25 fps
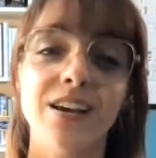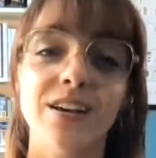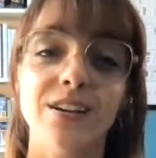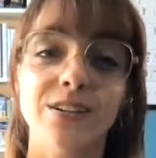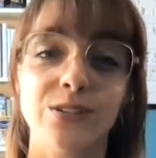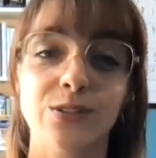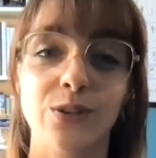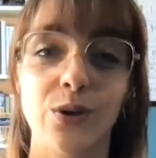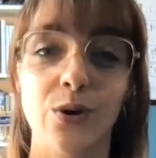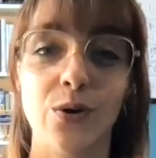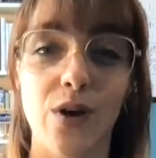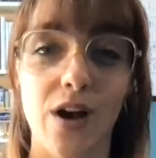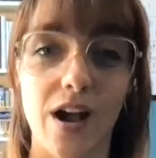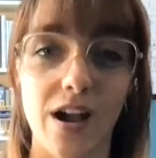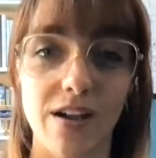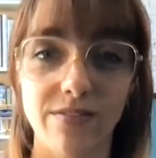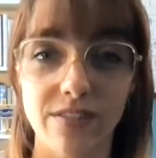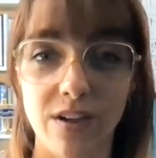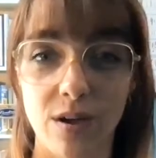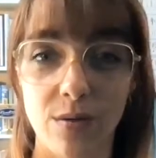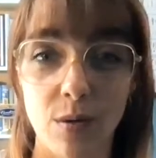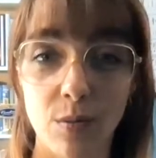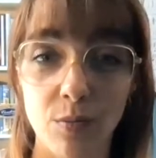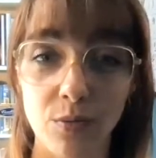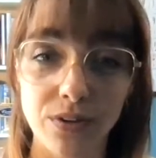So I've
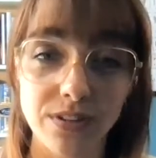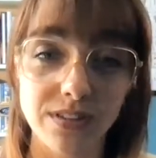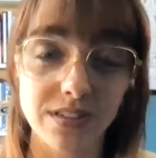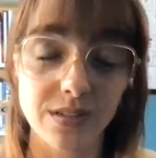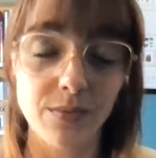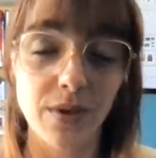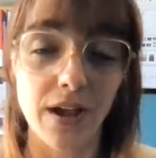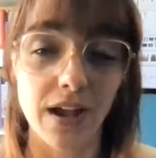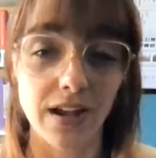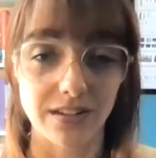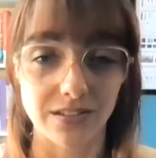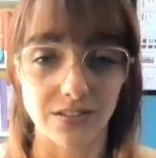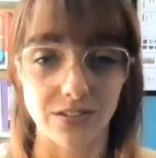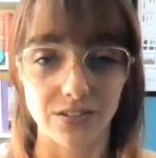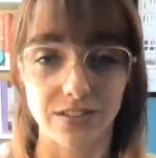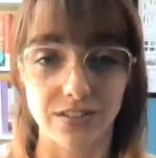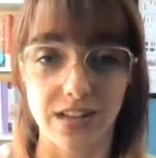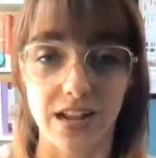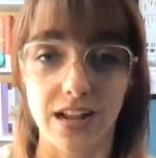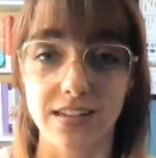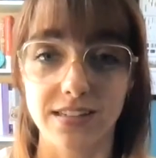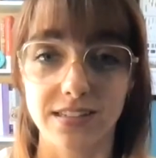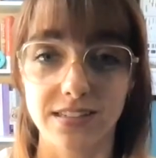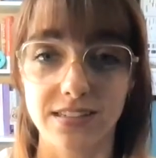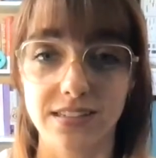come up with some
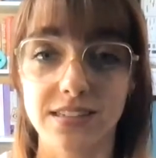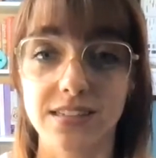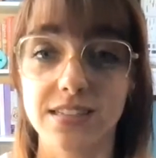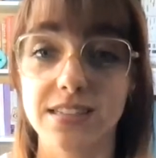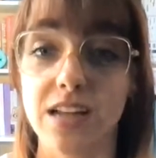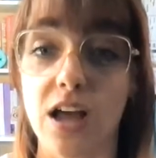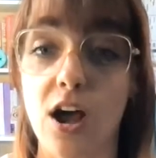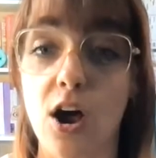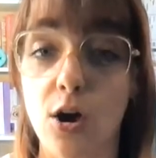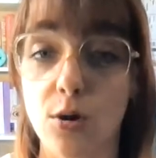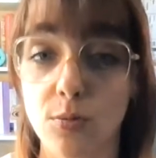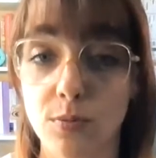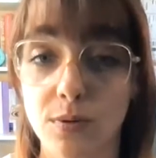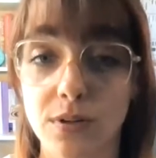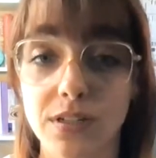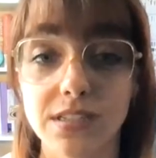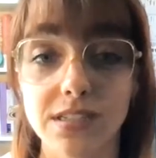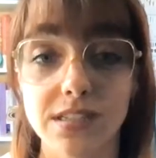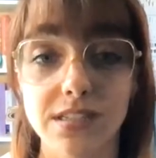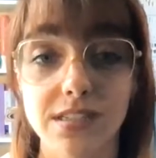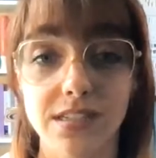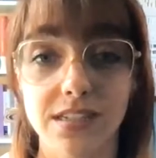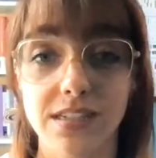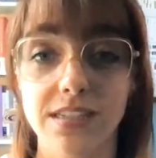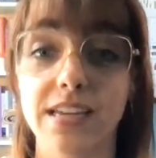exercises to help
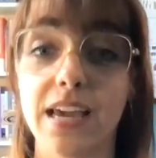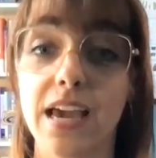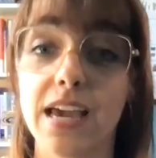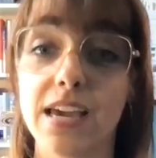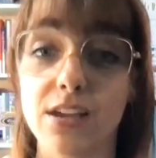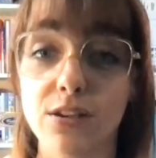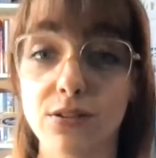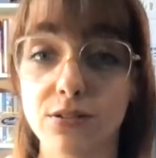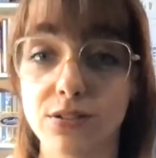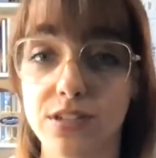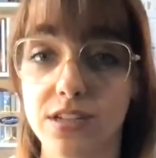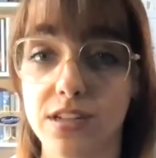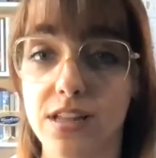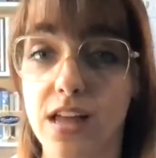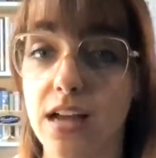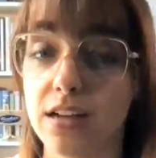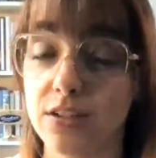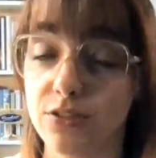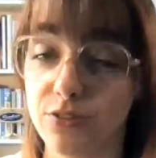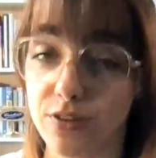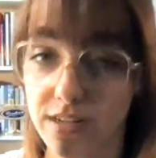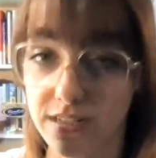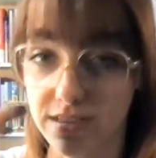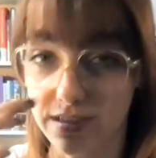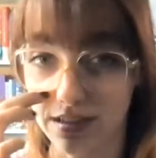us get used to that
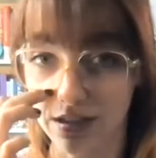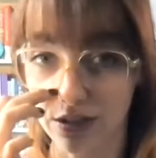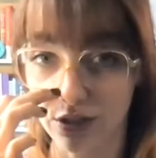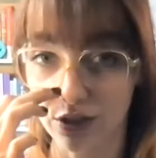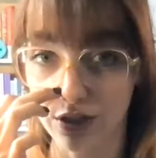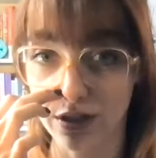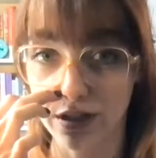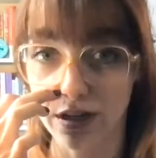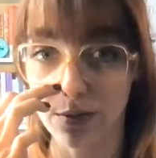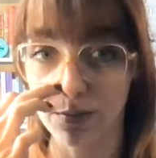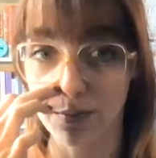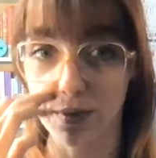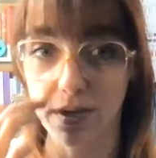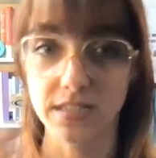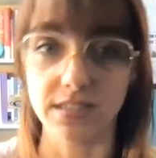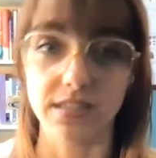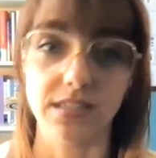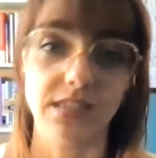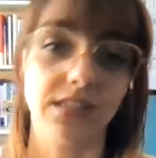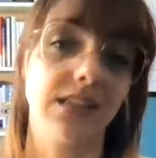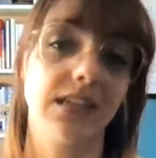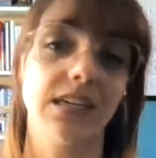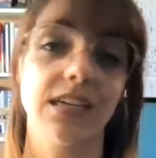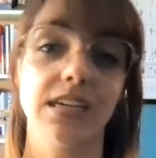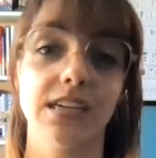transition and
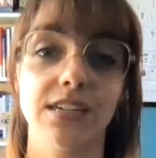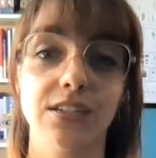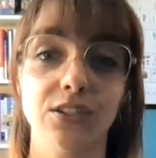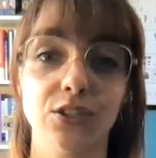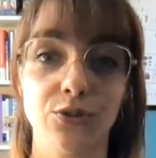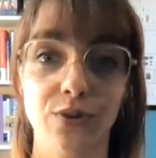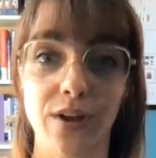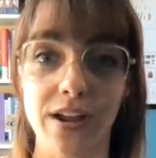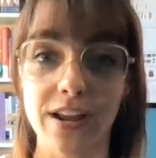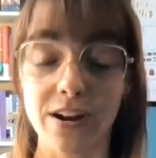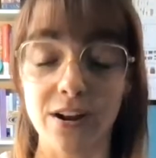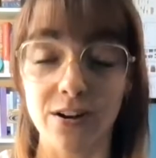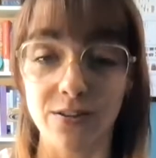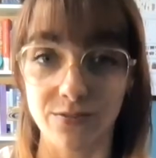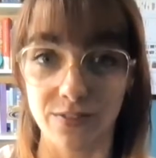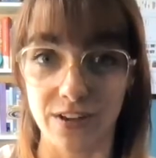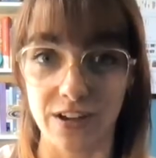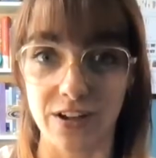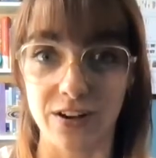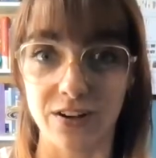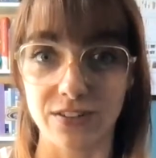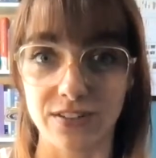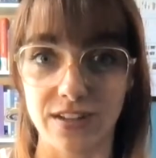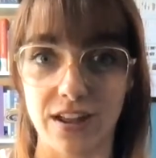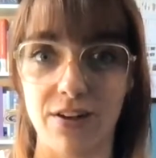basically train our
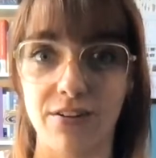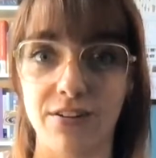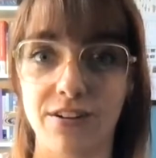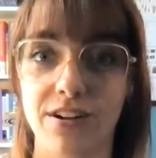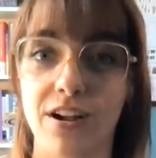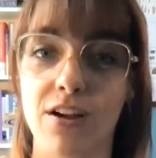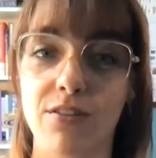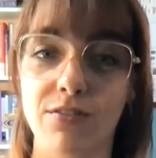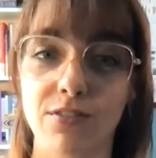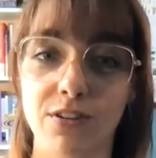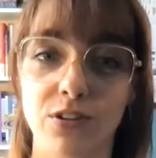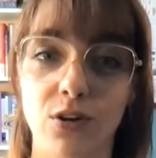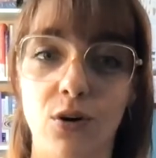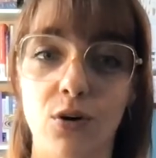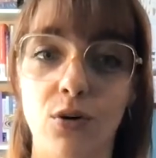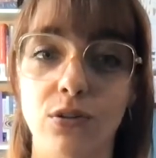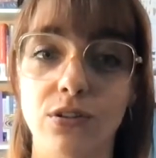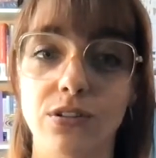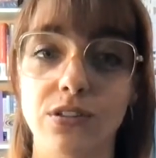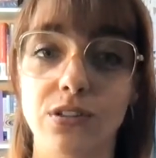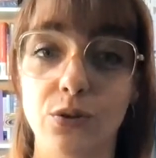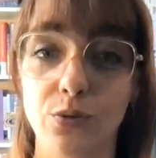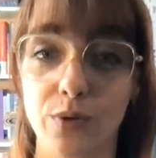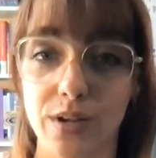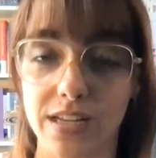fingers how to cover the
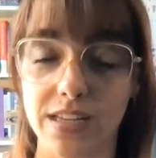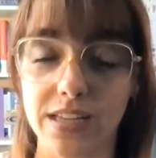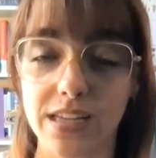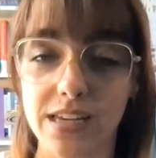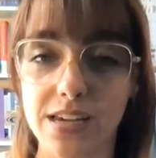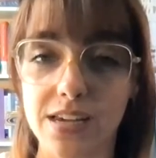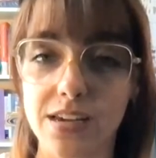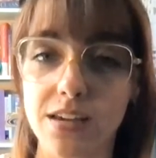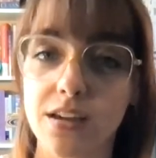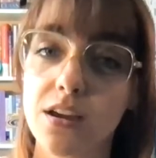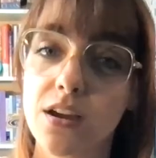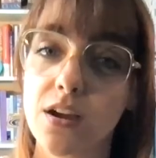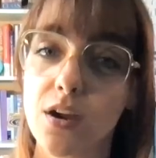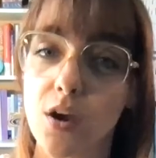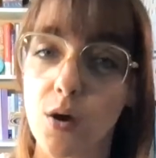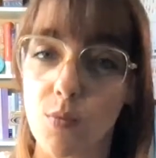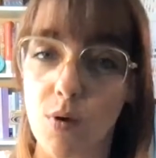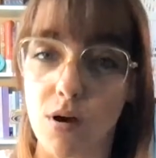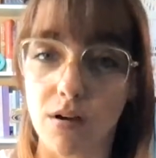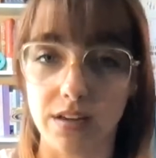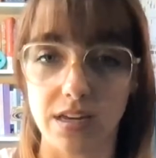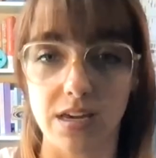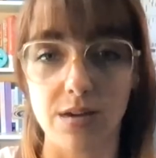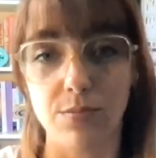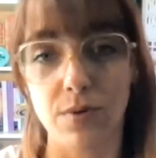holes quickly
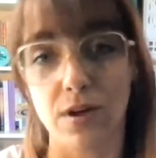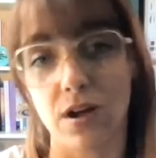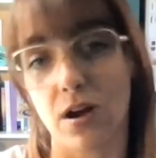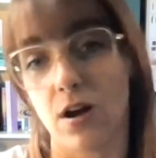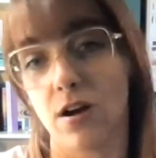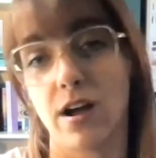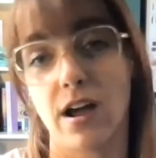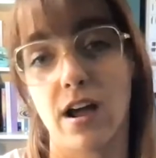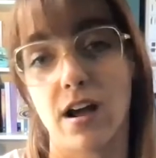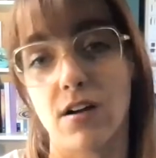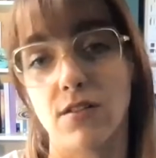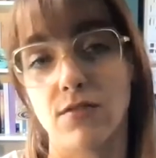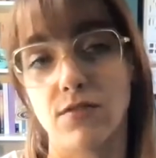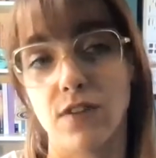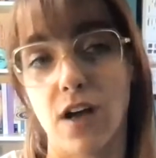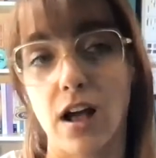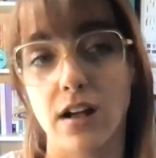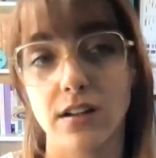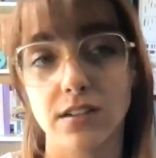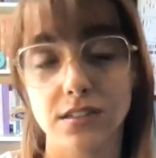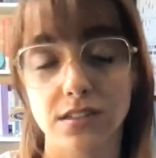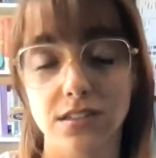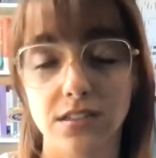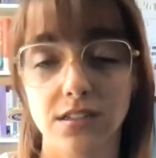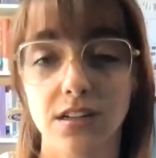while keeping our air
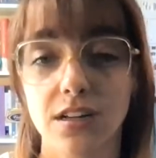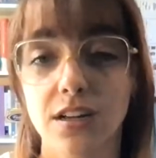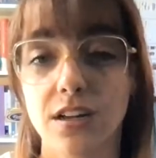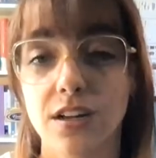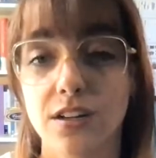fast.